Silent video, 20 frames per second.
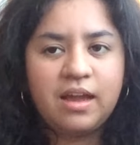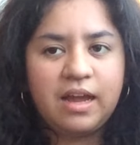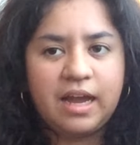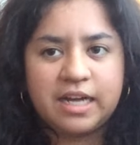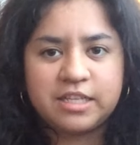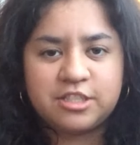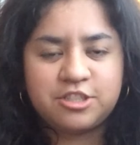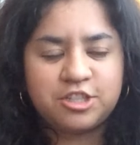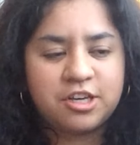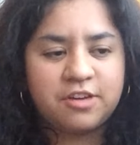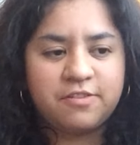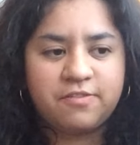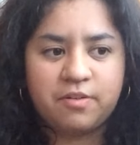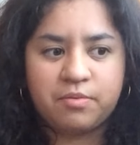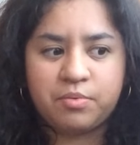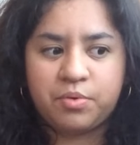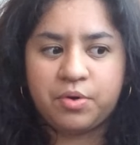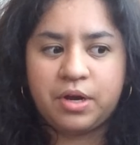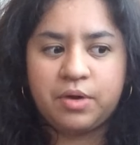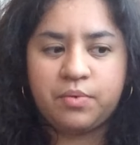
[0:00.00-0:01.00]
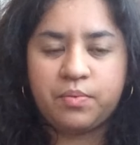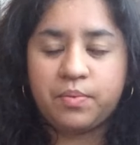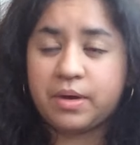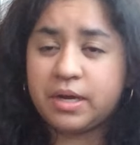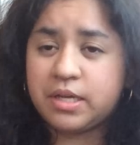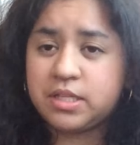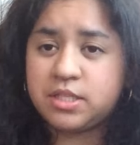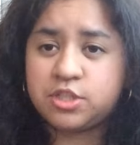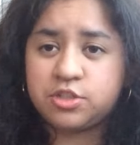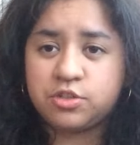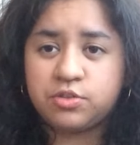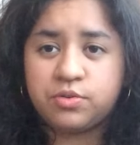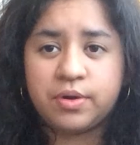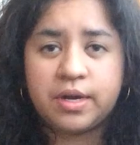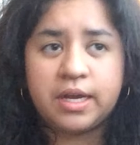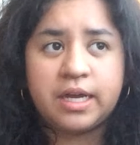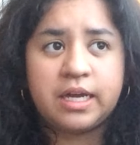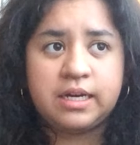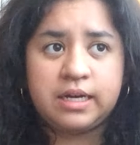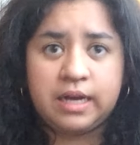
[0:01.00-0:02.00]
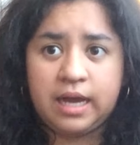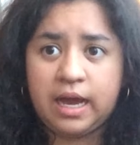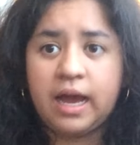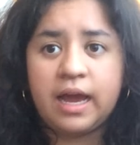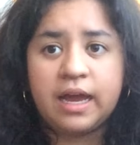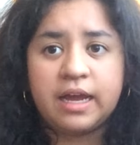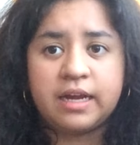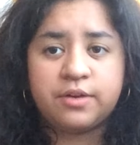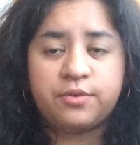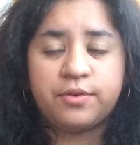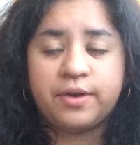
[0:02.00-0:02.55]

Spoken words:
I took it from grade 1 to grade 9.